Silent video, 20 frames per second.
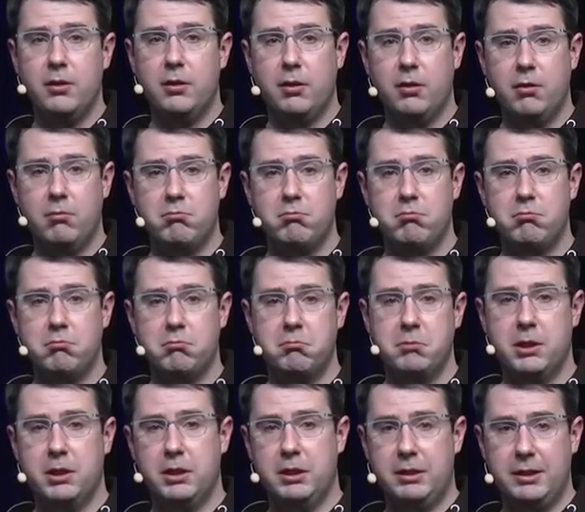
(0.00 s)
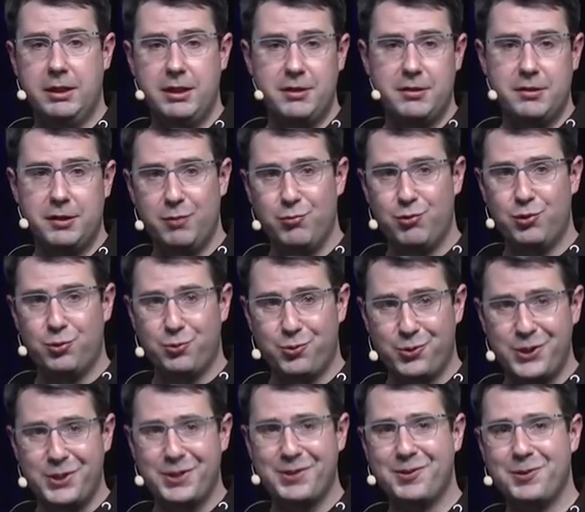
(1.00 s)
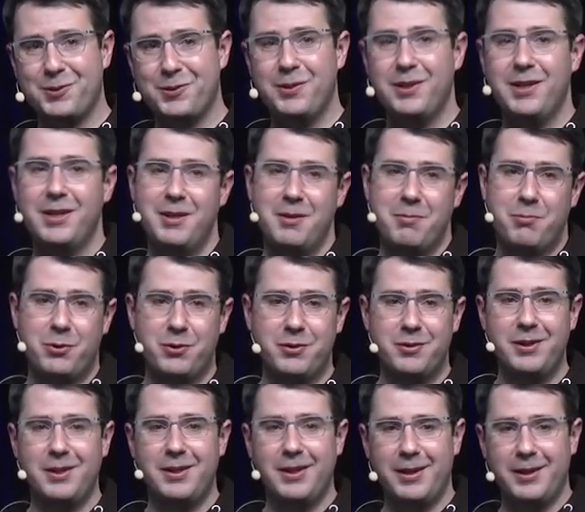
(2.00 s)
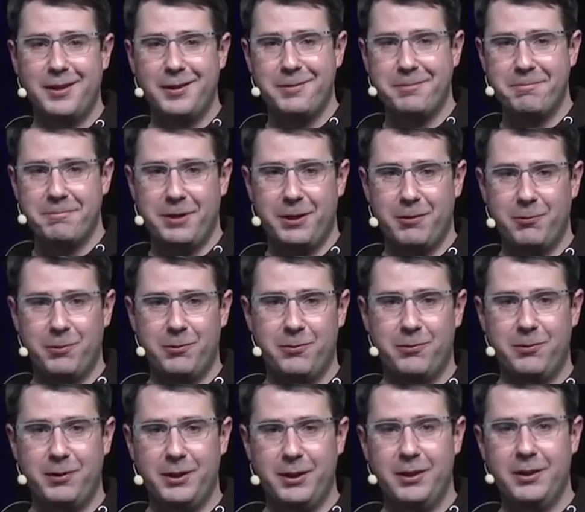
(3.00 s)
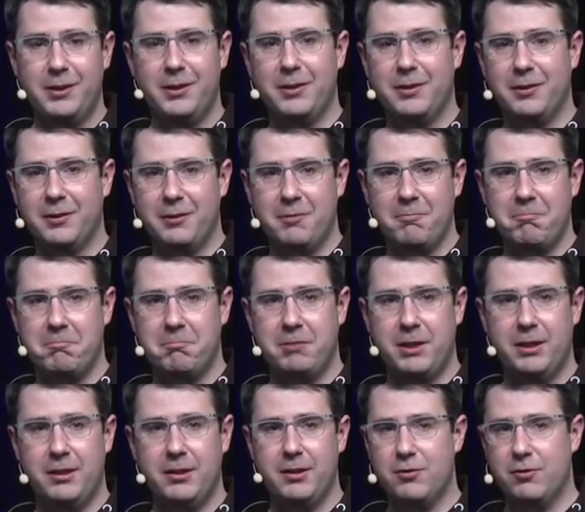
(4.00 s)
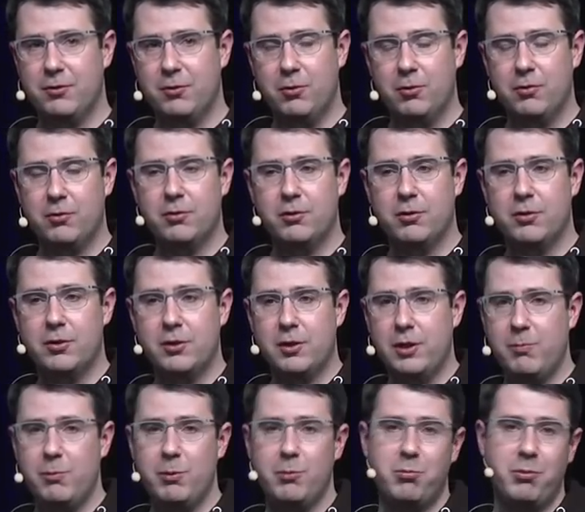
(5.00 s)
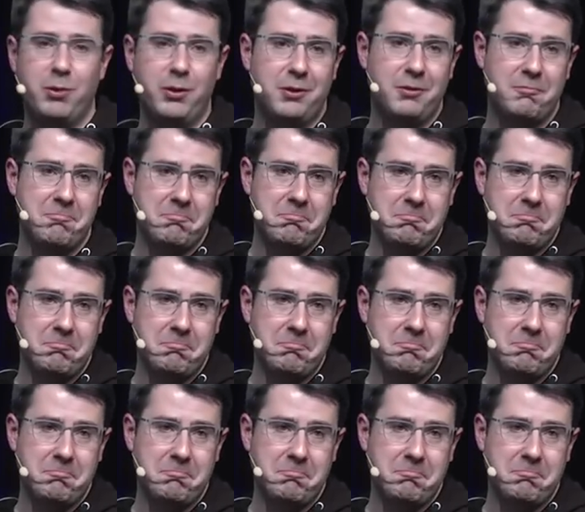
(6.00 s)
Um, there it seems to work. So personally, I, I would think um, that there's no such limit, but